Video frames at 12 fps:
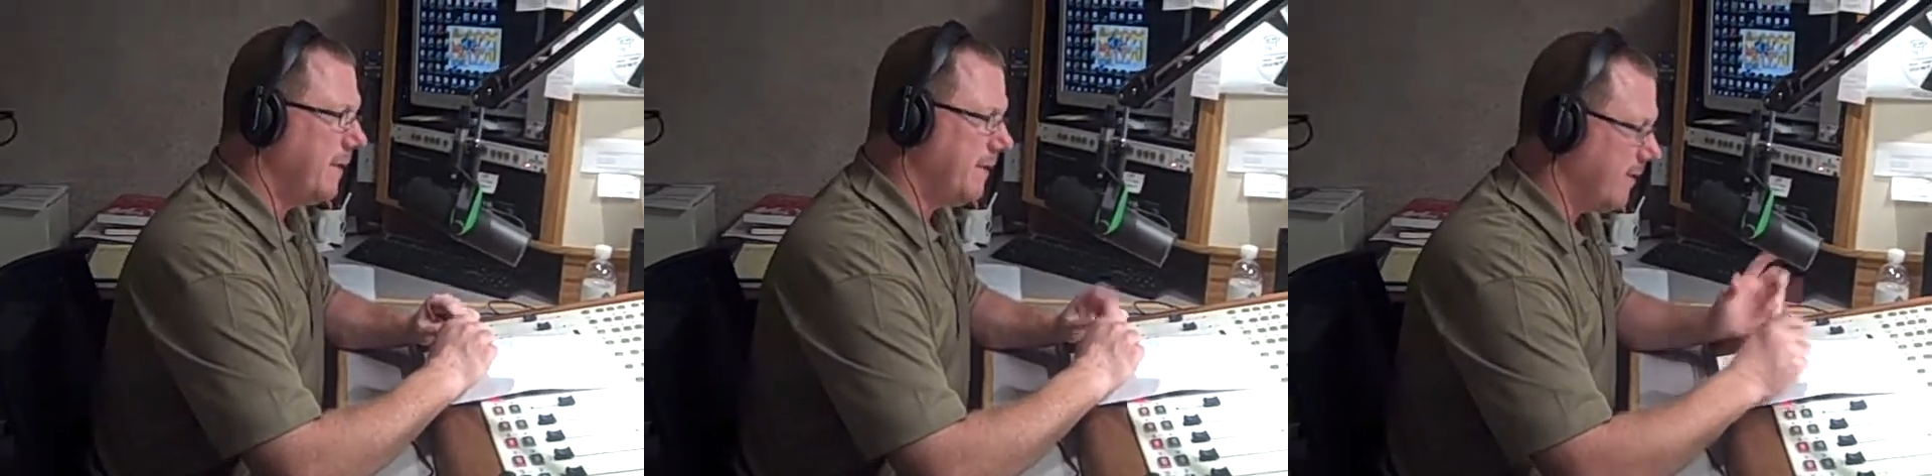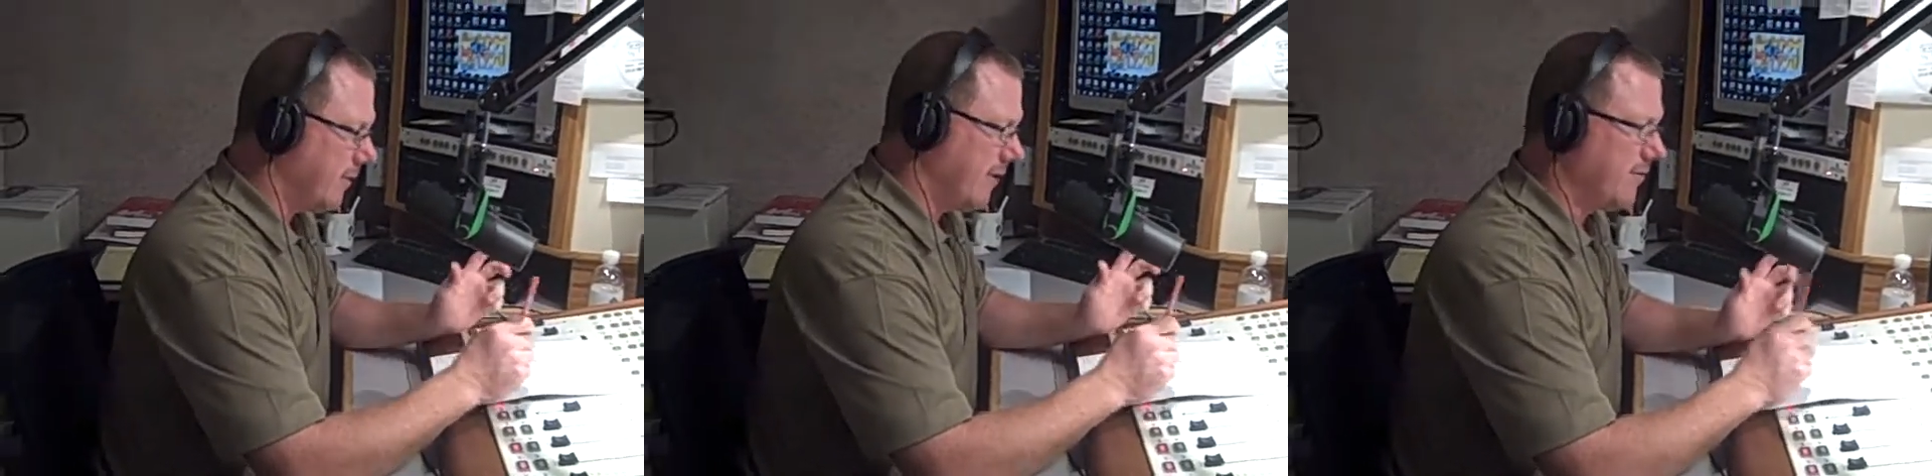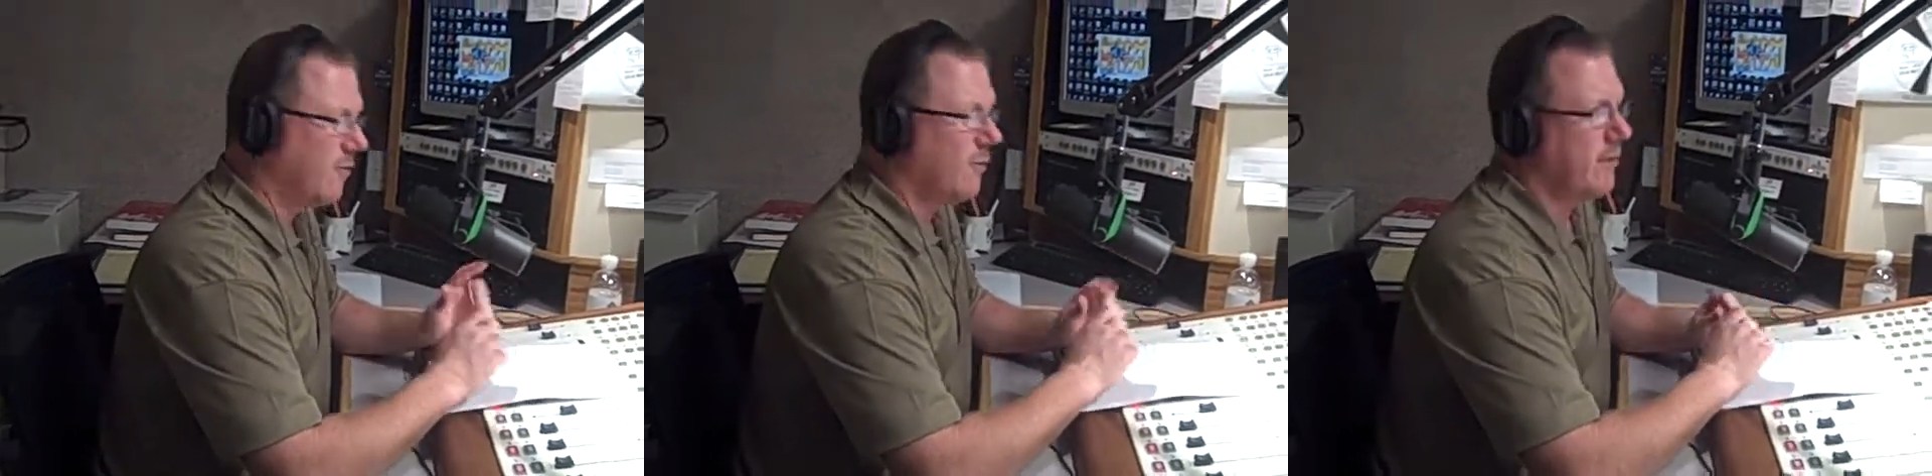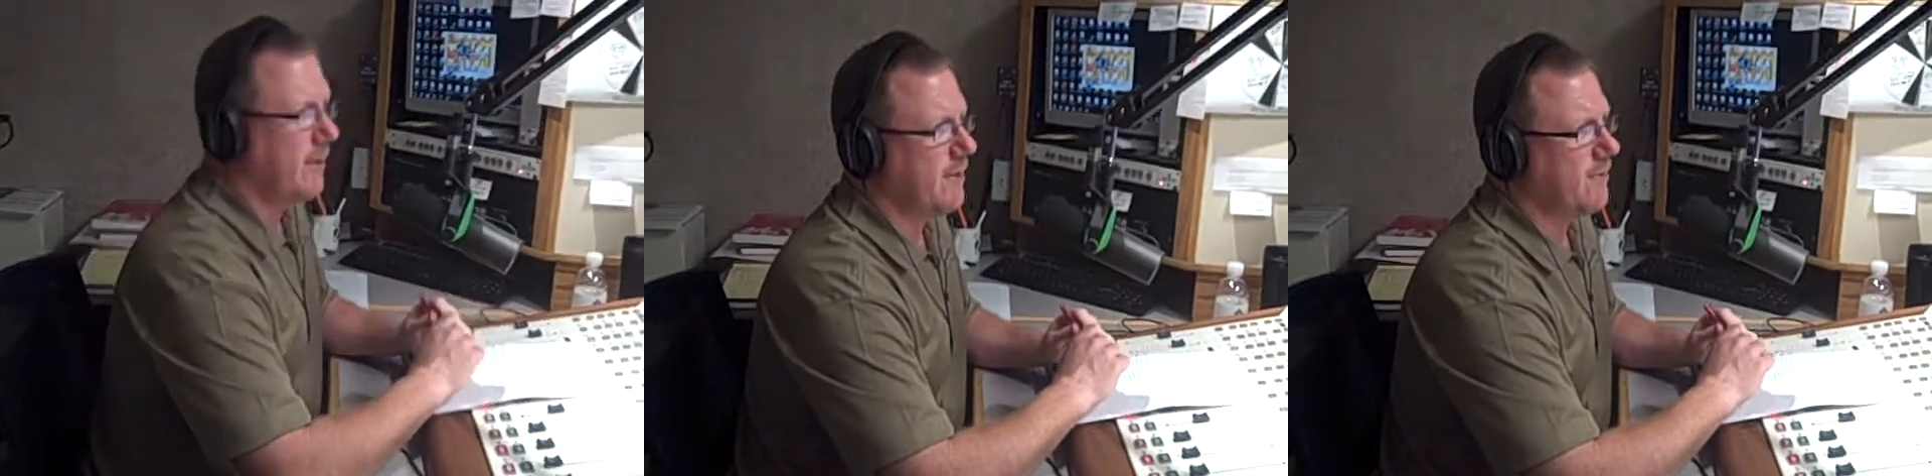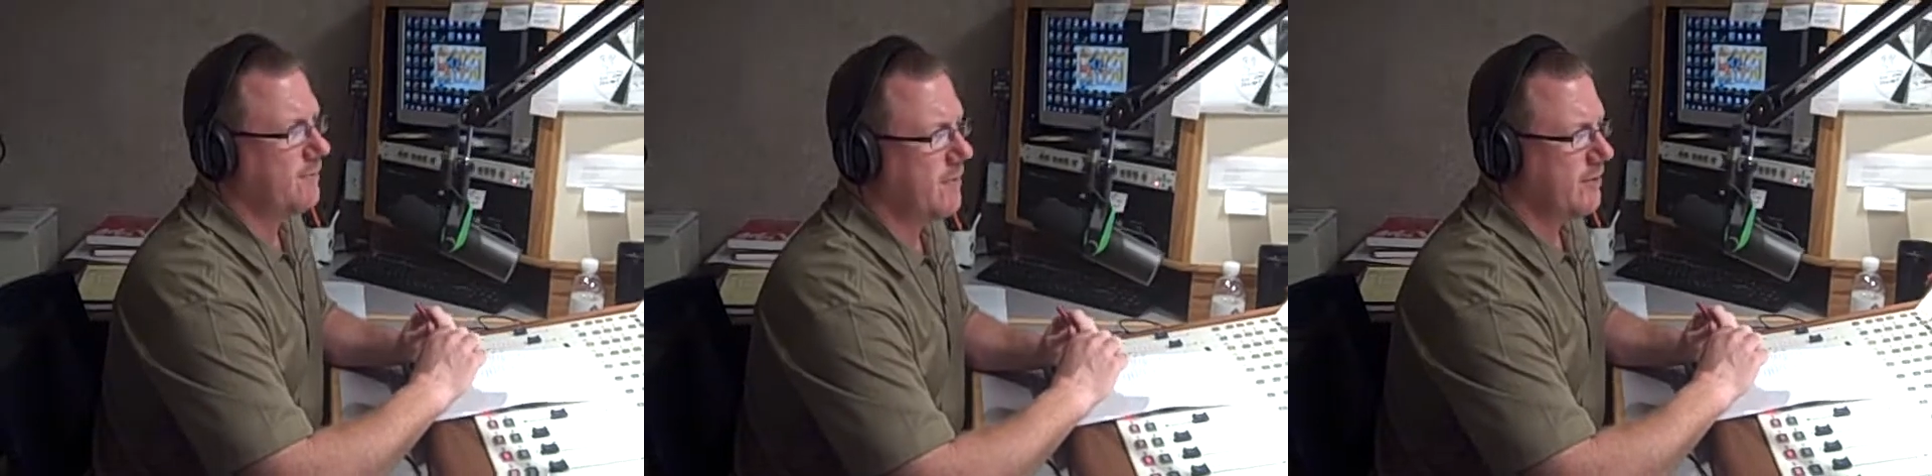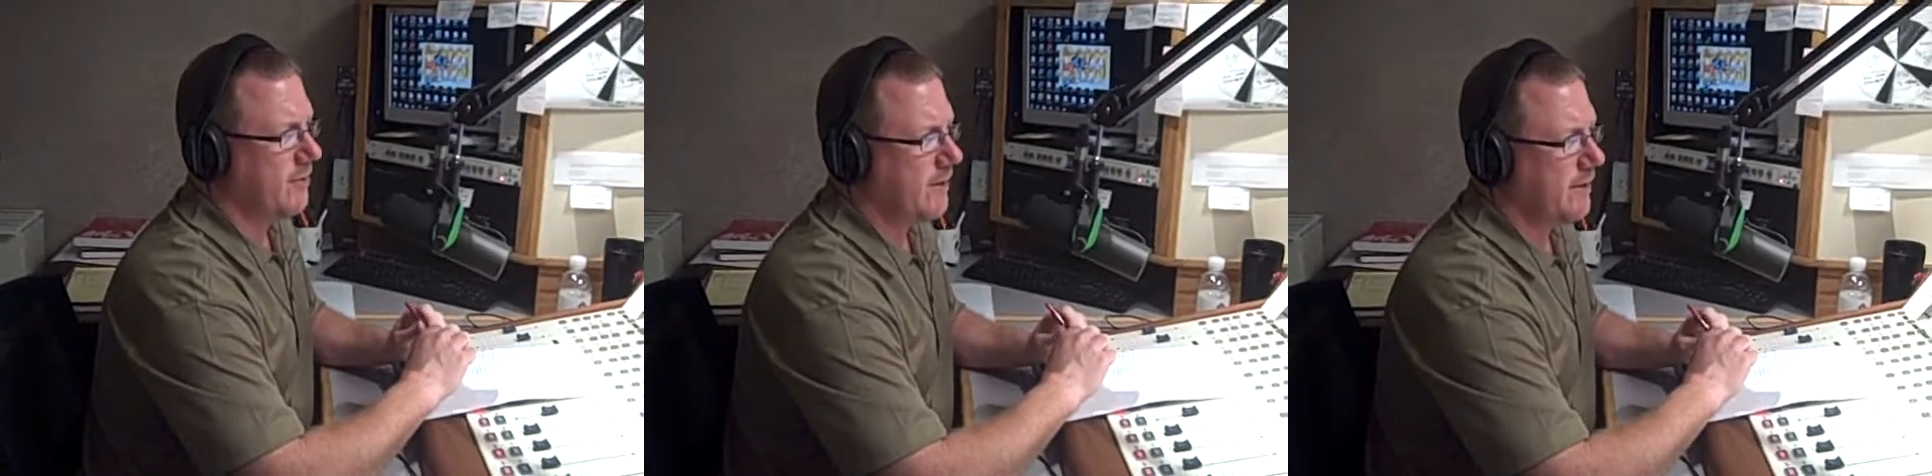Darius Gordon has
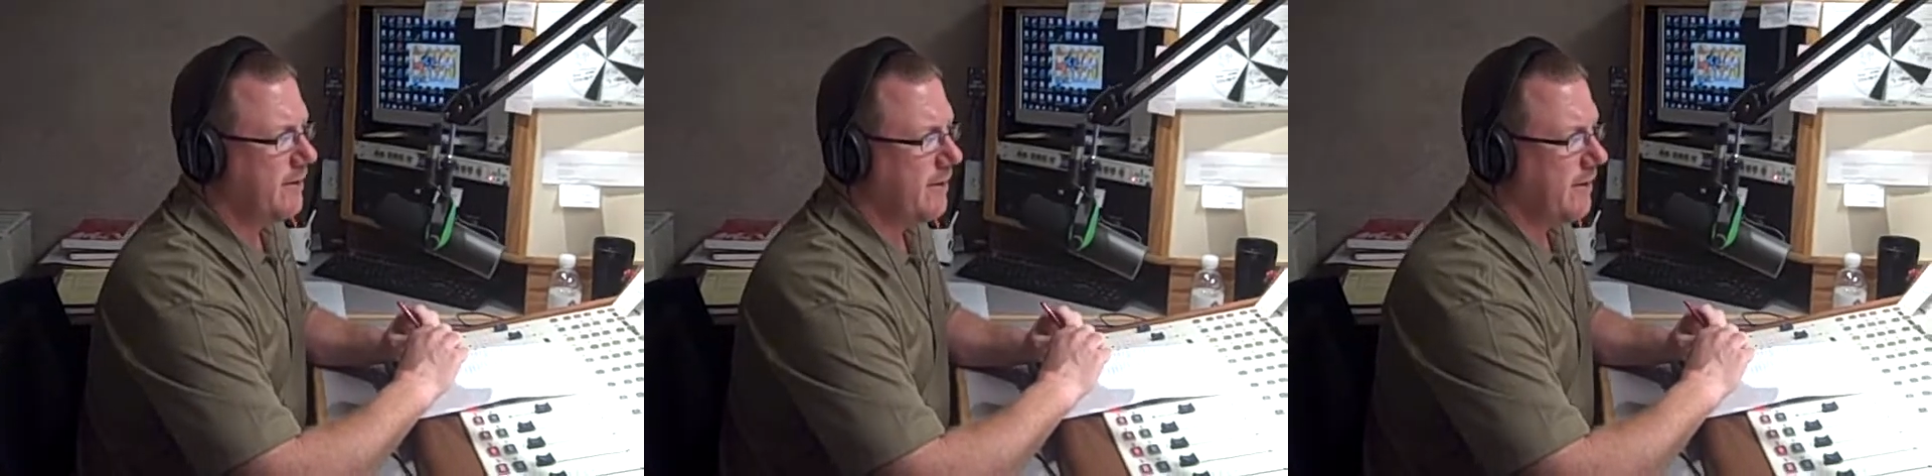filled in